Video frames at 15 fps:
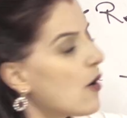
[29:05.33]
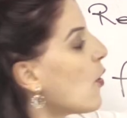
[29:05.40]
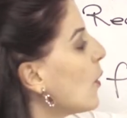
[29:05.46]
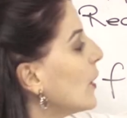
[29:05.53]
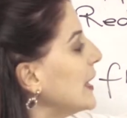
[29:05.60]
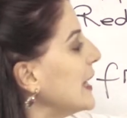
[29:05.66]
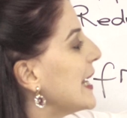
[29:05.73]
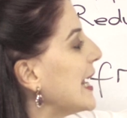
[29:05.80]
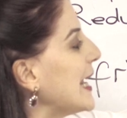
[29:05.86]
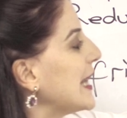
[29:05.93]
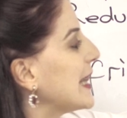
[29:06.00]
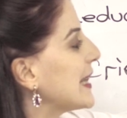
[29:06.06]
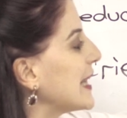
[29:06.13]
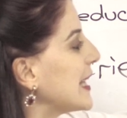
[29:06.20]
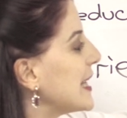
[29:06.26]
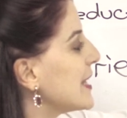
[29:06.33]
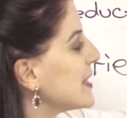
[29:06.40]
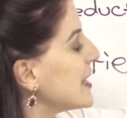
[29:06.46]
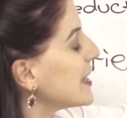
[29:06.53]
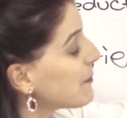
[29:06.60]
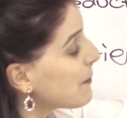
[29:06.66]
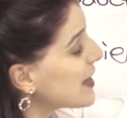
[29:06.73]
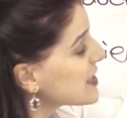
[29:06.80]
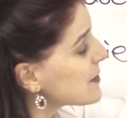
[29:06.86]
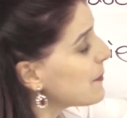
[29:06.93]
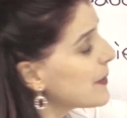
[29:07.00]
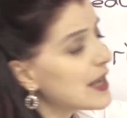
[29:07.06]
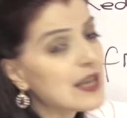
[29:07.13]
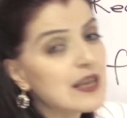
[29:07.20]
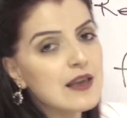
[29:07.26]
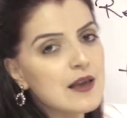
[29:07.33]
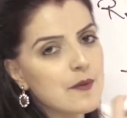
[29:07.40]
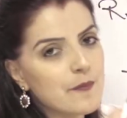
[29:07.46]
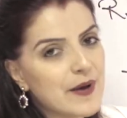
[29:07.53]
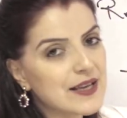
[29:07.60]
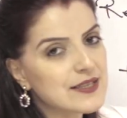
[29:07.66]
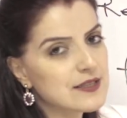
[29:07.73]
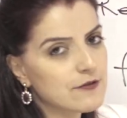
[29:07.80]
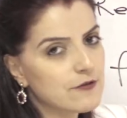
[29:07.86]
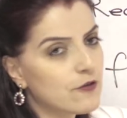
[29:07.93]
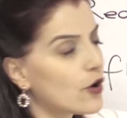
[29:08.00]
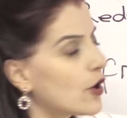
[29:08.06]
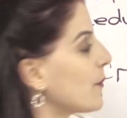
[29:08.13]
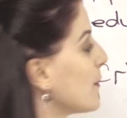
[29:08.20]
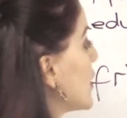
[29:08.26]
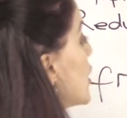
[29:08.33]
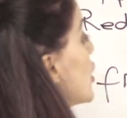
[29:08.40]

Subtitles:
Only it must be passive form.